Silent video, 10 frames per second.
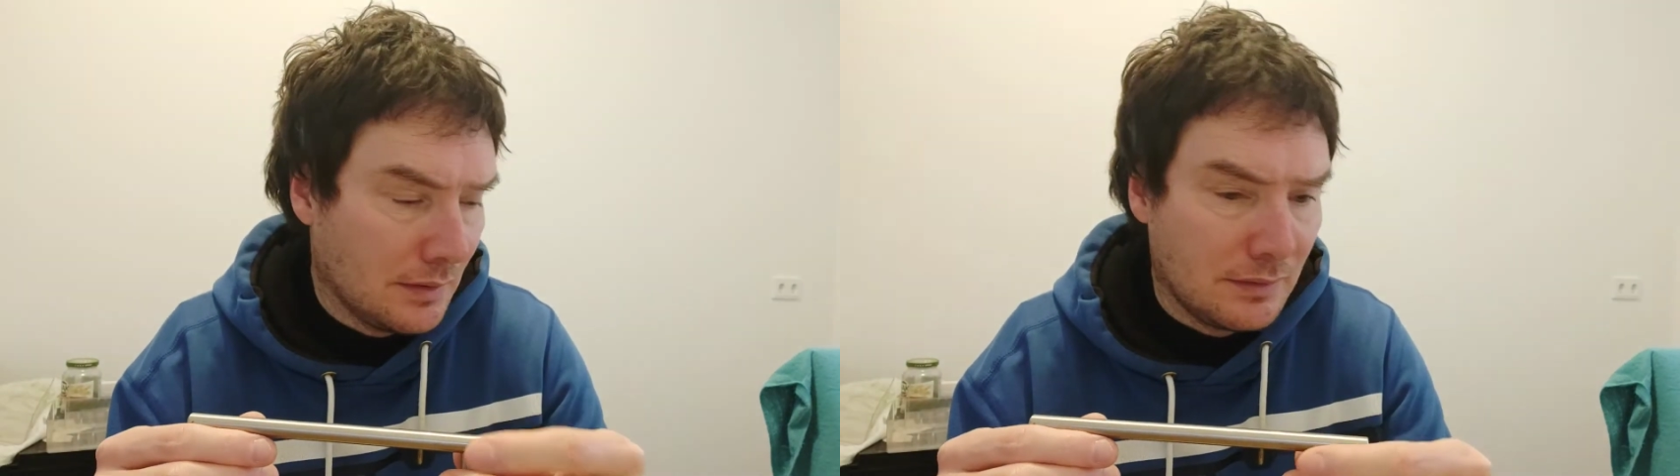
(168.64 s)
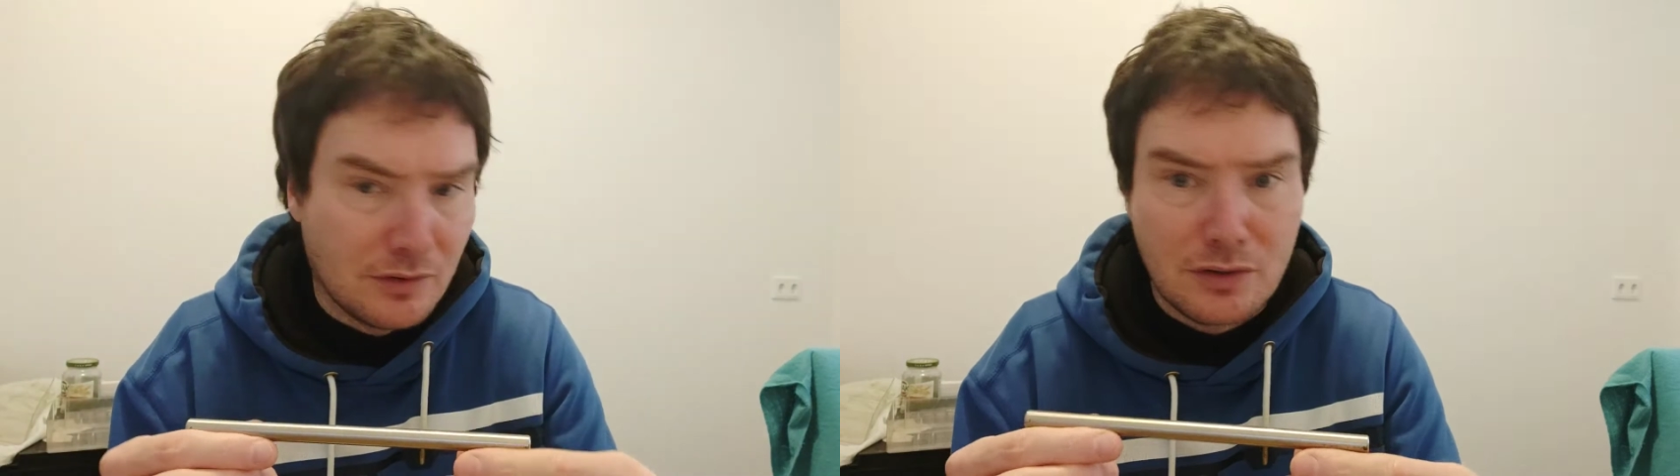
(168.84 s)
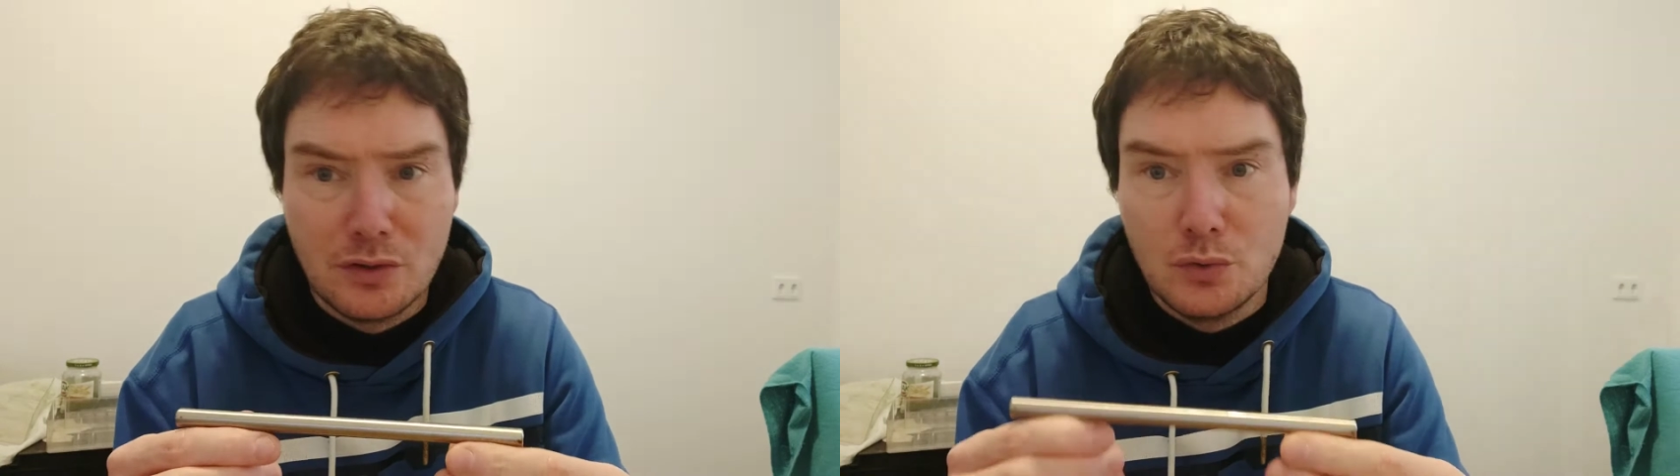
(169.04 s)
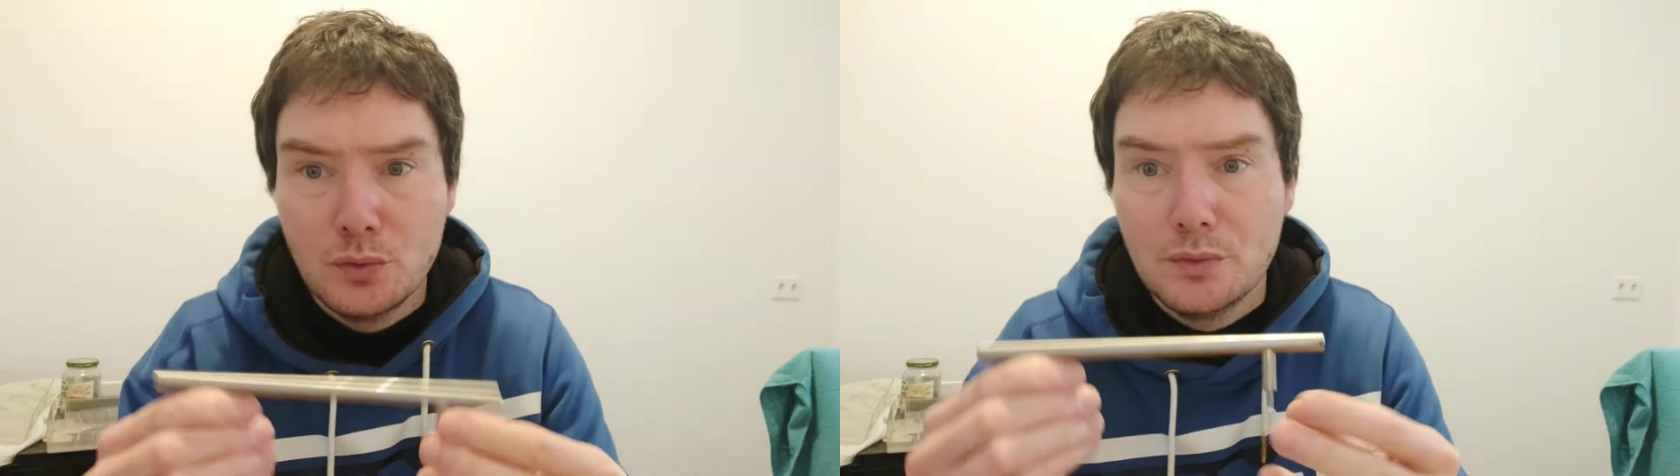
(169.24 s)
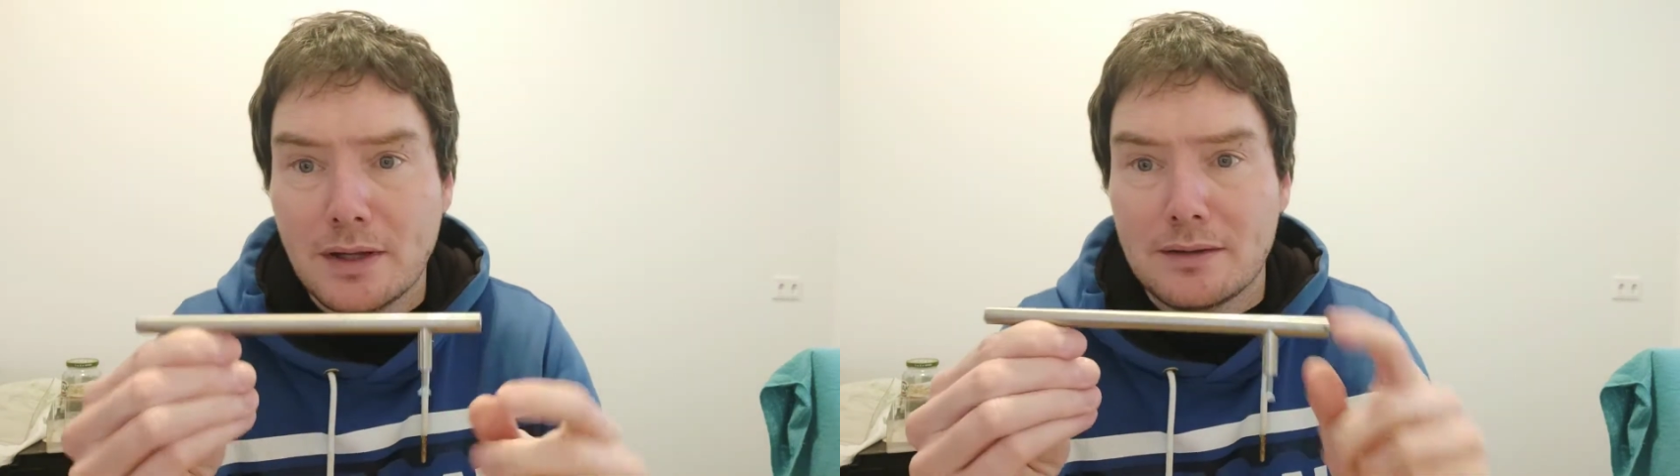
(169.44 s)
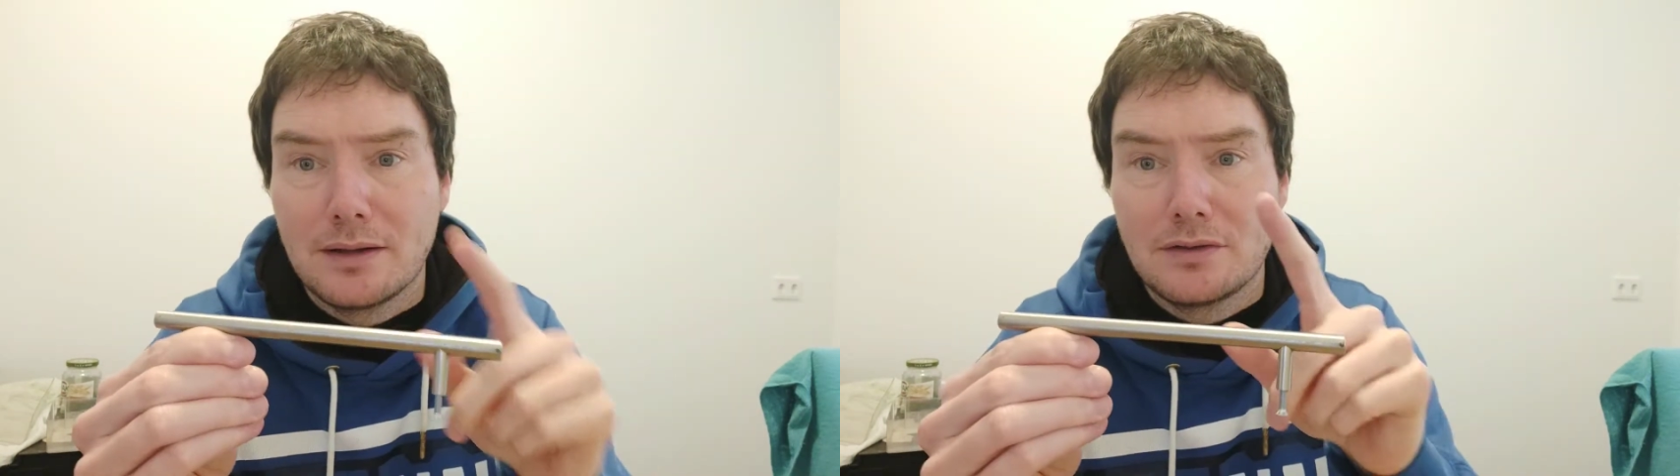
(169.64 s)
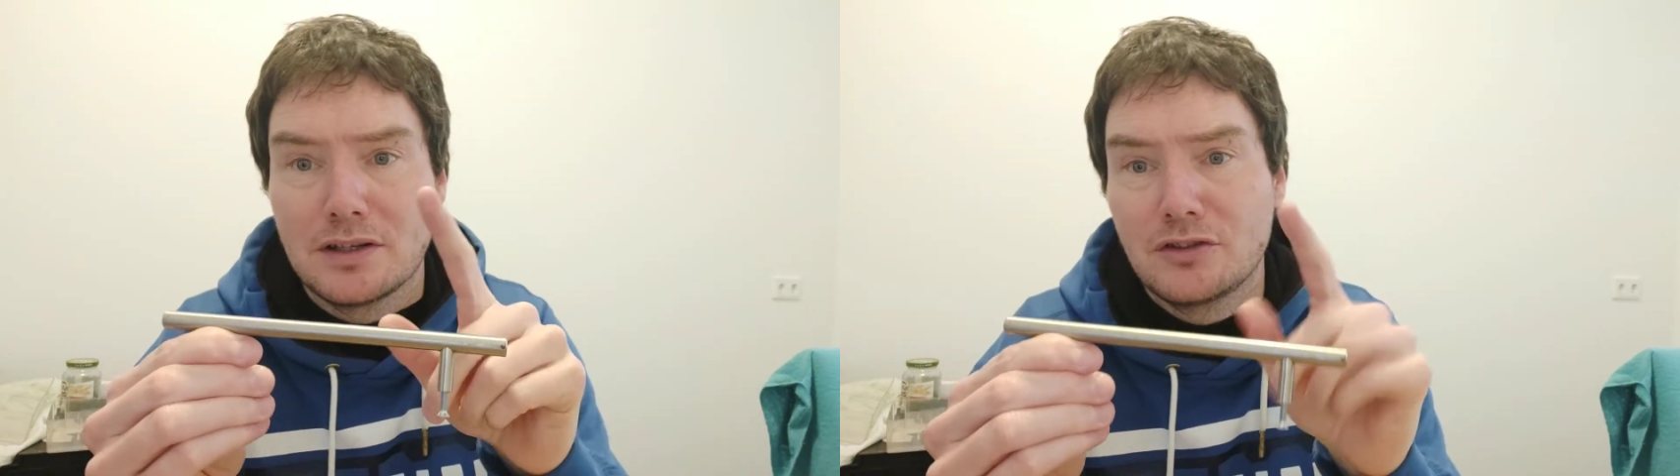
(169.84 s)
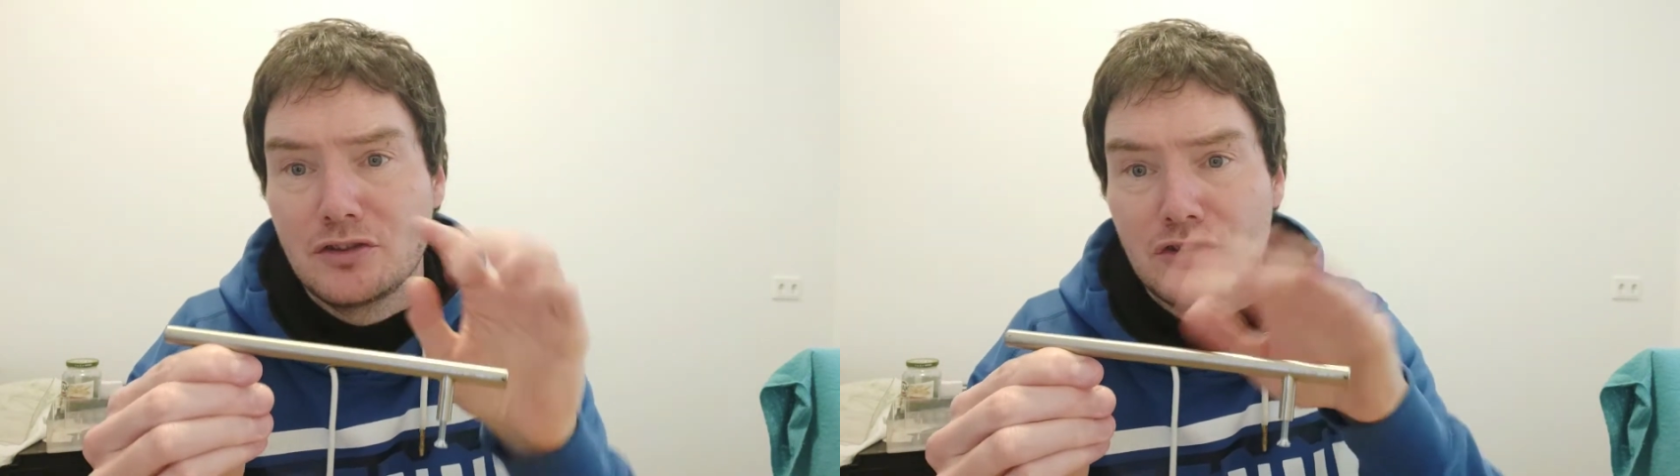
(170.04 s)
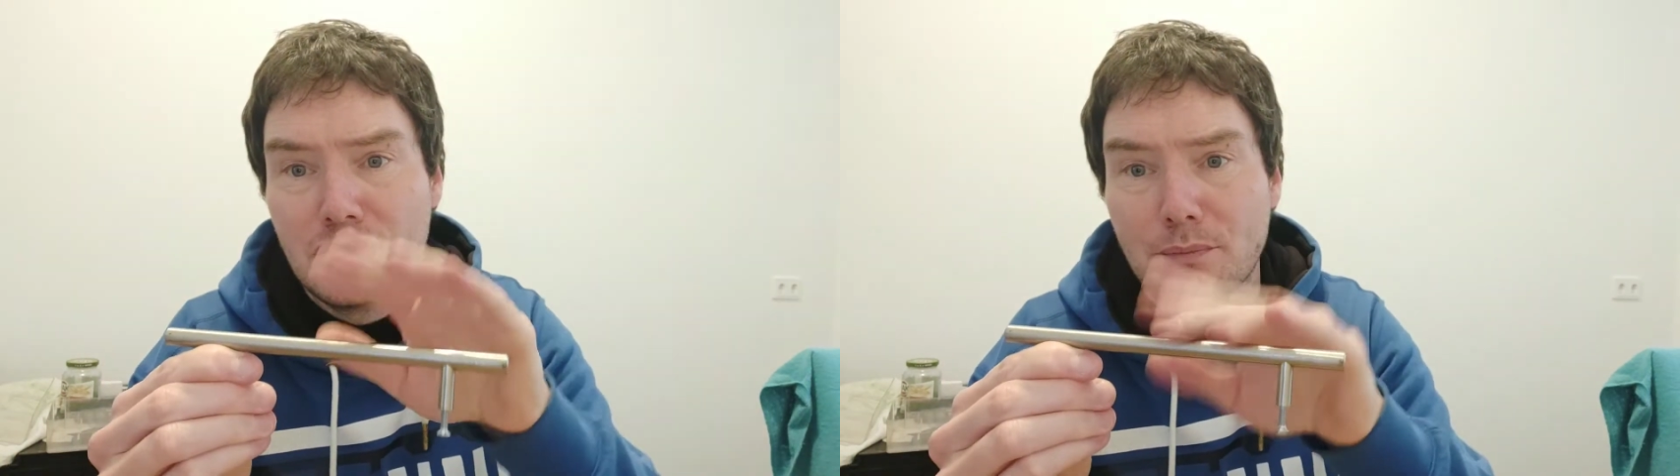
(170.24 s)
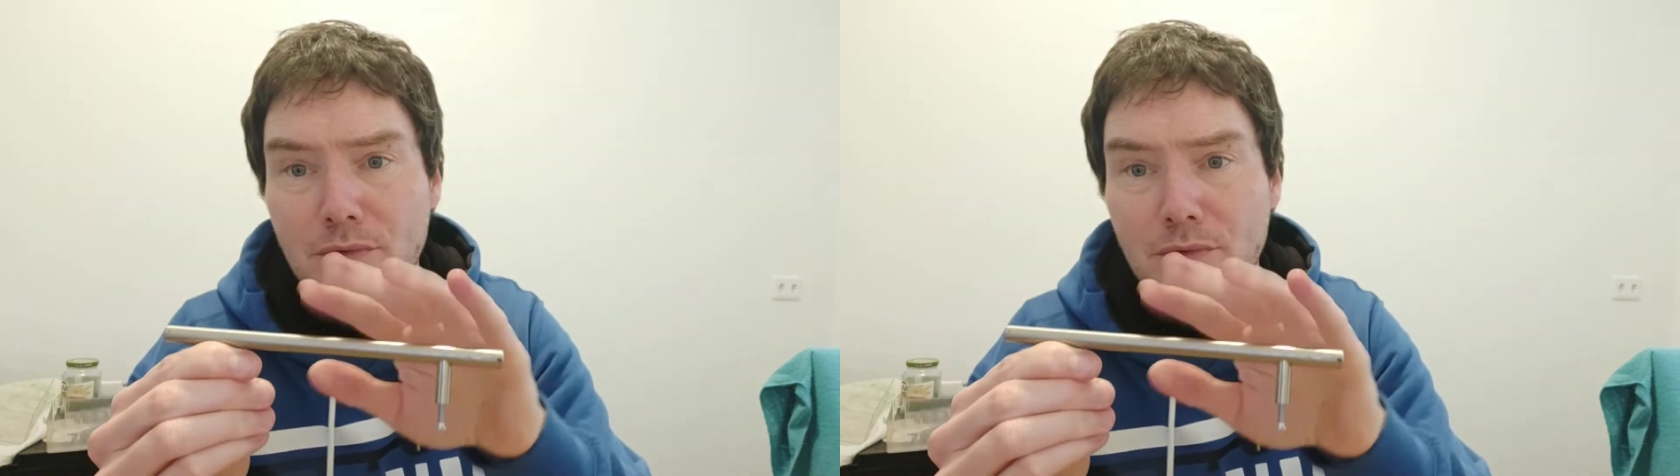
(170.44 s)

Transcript: the glue that attaches the ship